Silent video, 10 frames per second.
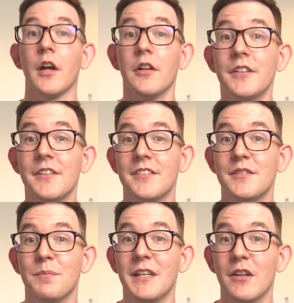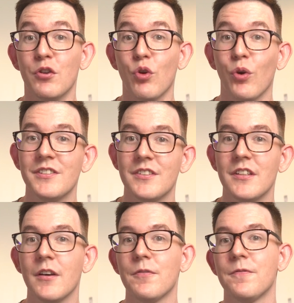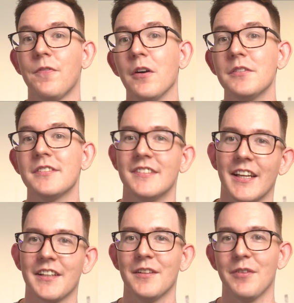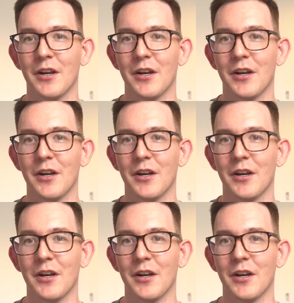only does this mean noisy, false negative